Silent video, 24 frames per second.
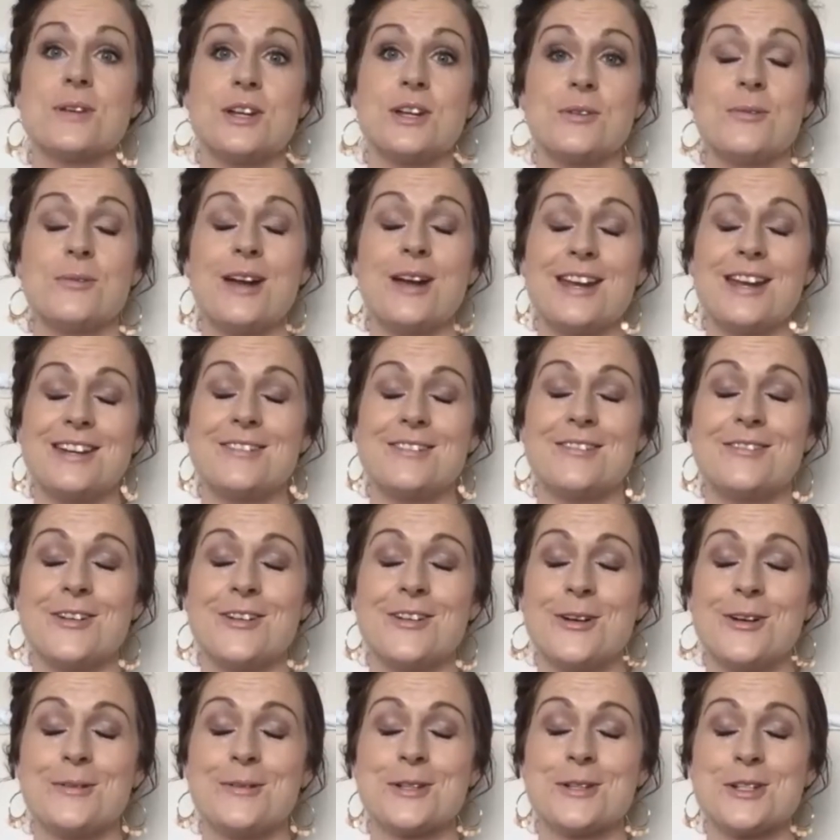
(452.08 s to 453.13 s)
when
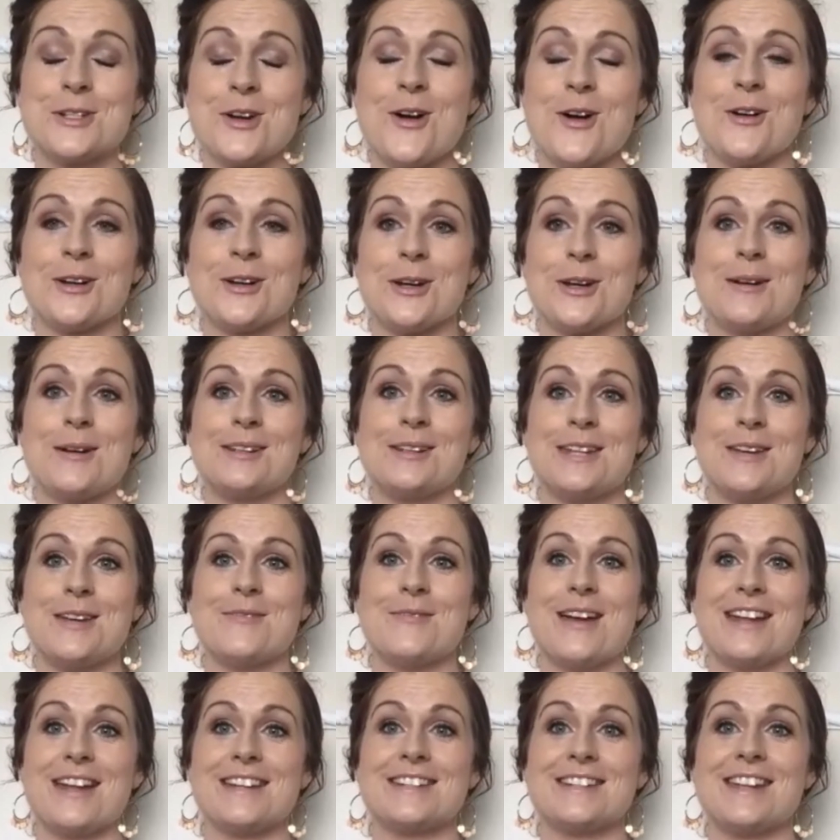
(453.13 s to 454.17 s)
Fiona was talking about the
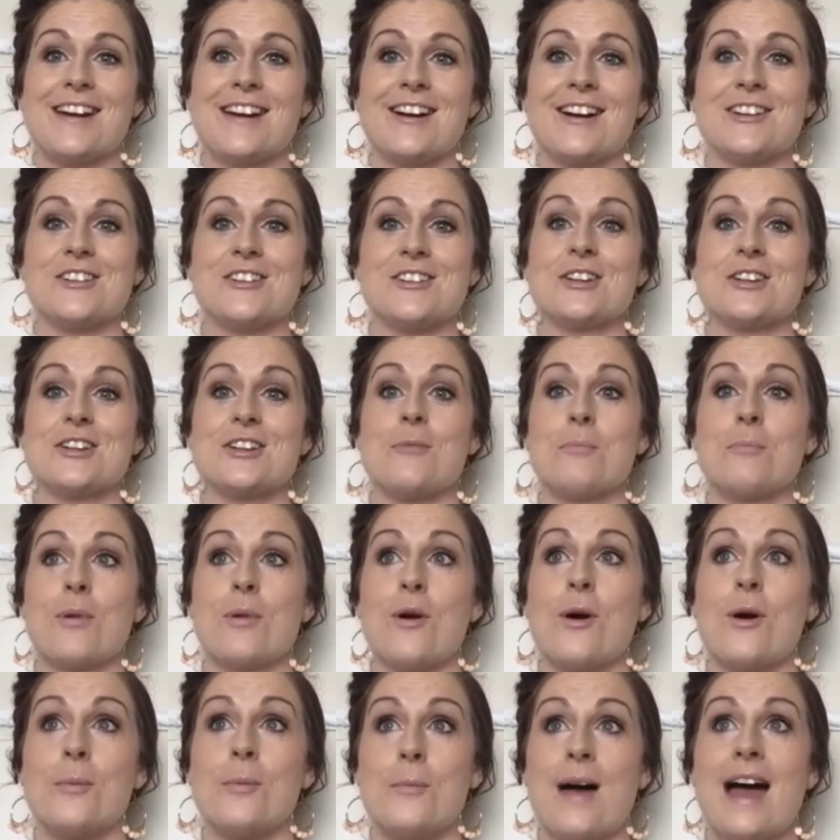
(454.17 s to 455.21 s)
event there, I just got
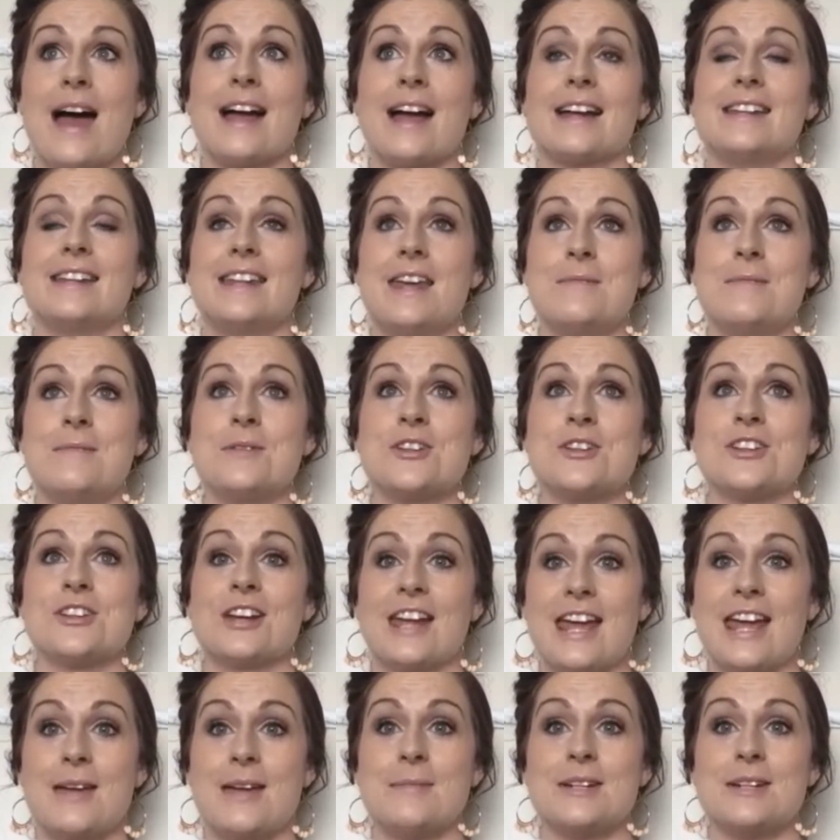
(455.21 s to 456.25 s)
brought back, and the image that
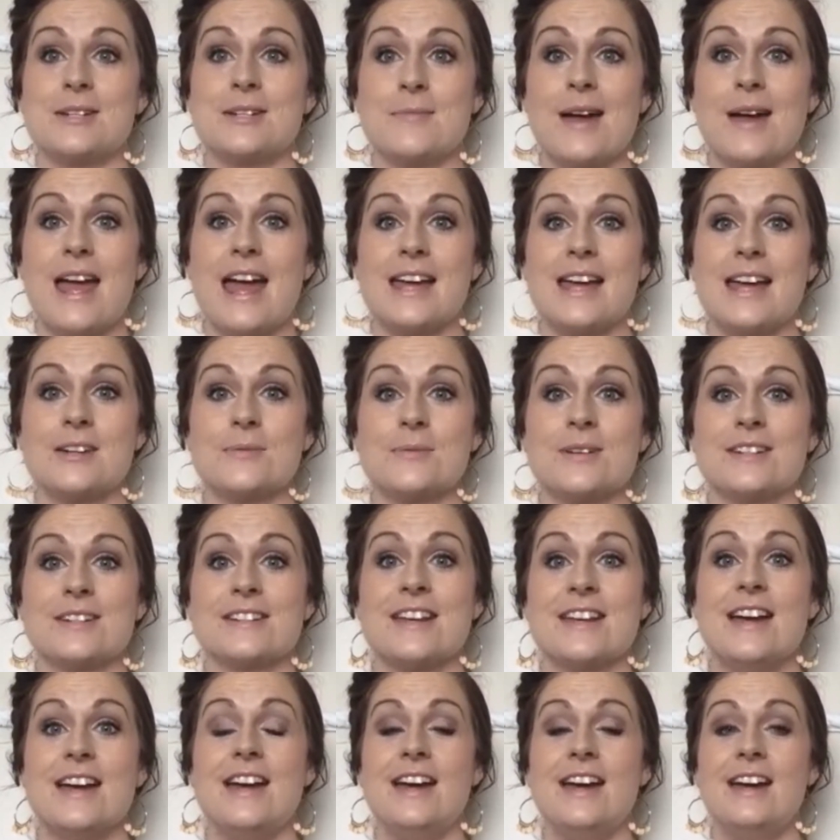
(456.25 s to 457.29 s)
came into my head
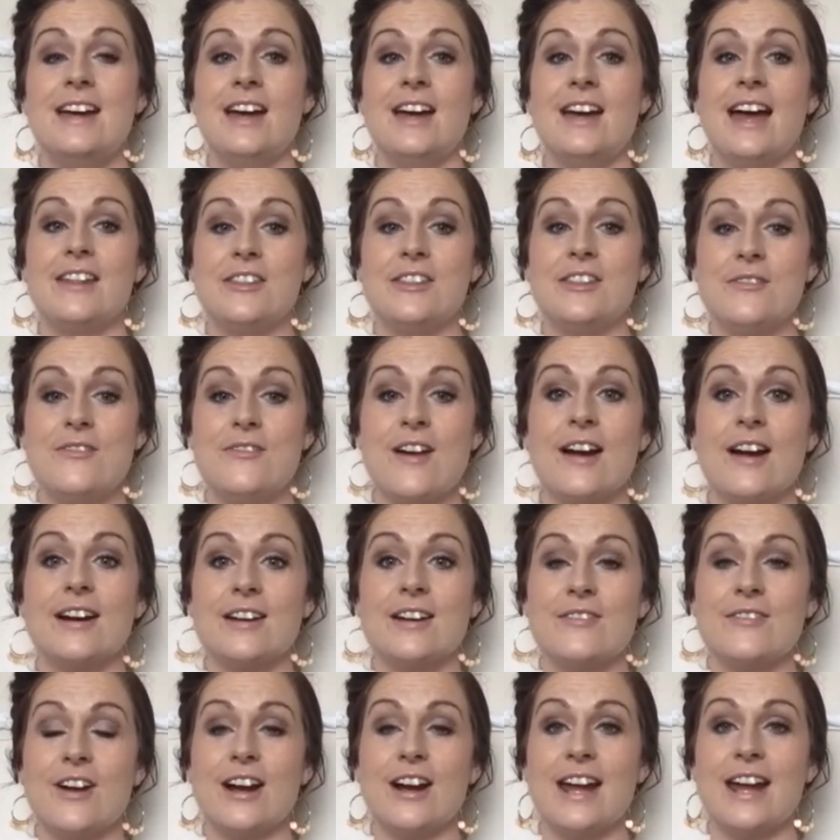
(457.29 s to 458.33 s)
was at the
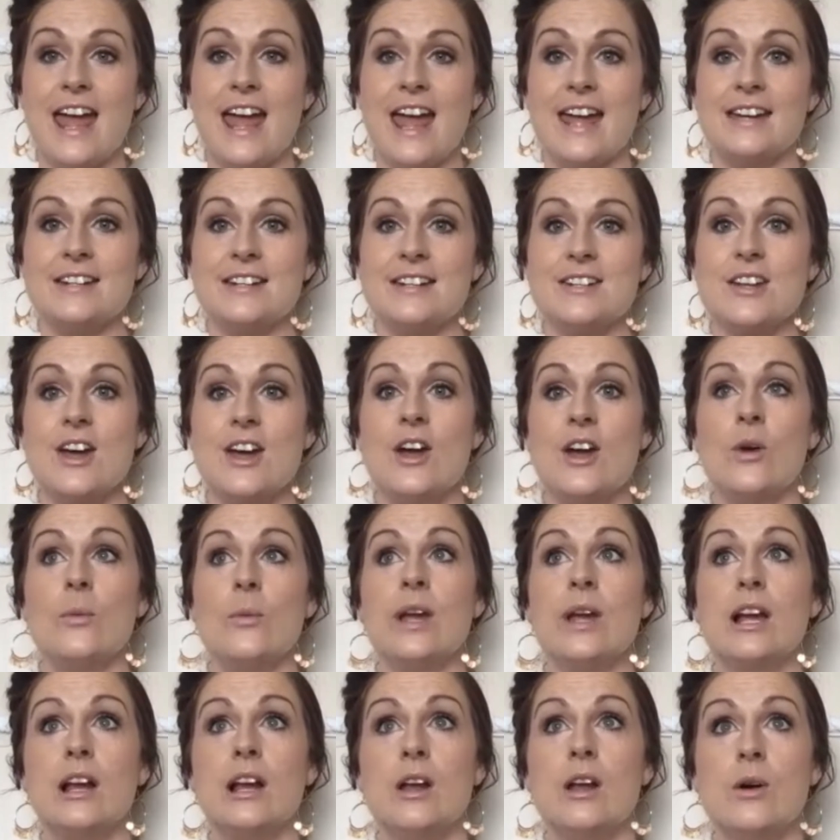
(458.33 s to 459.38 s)
very, very end,
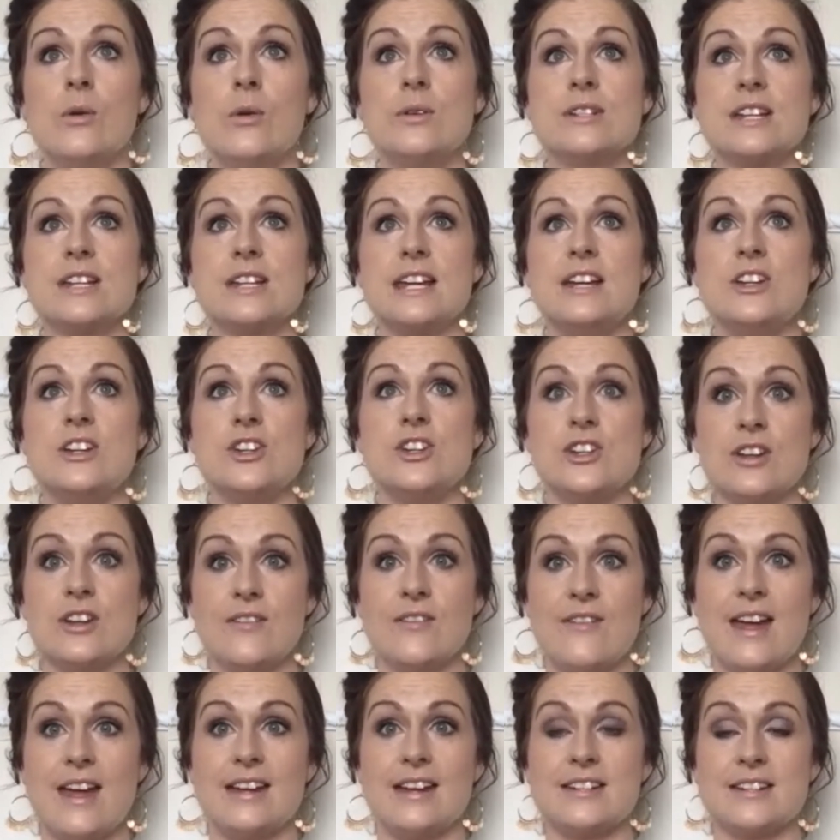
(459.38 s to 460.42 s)
we close each
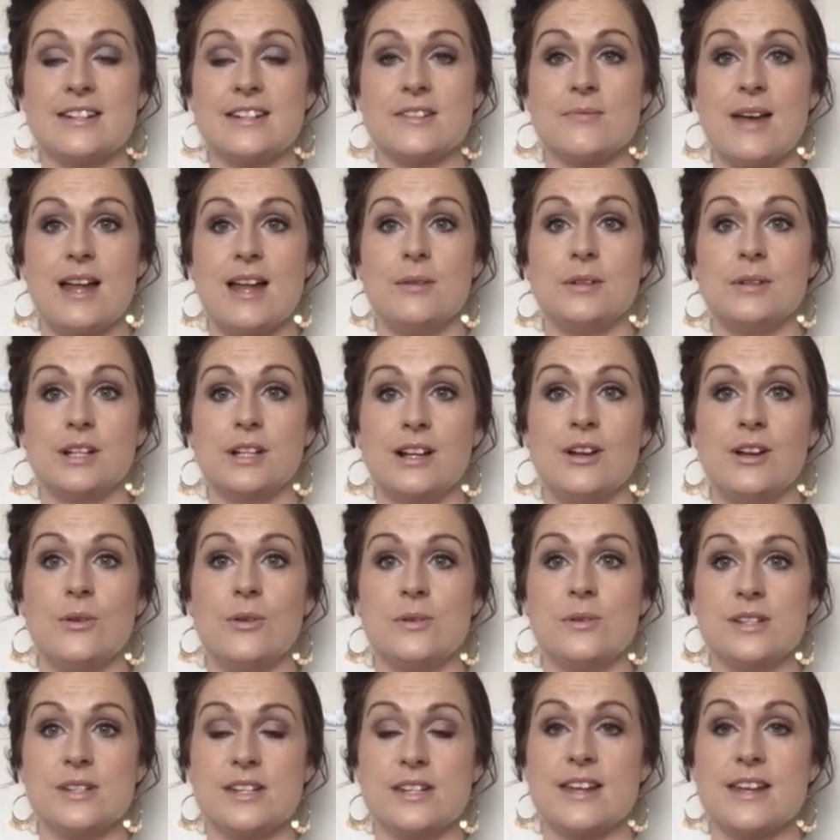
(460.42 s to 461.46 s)
event as well with a
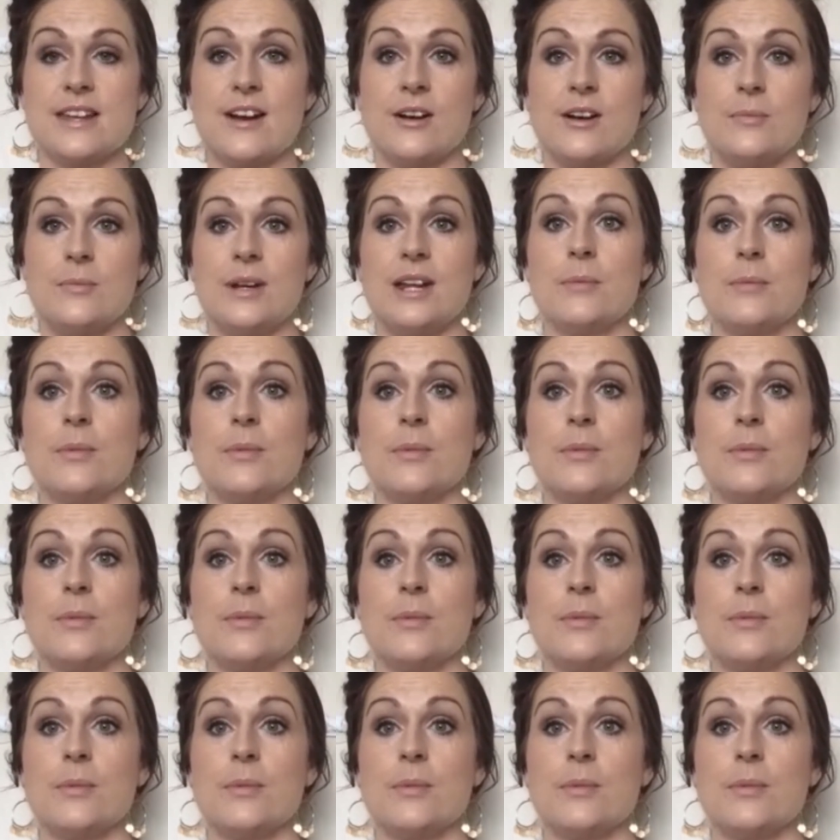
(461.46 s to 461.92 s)
closing ceremony.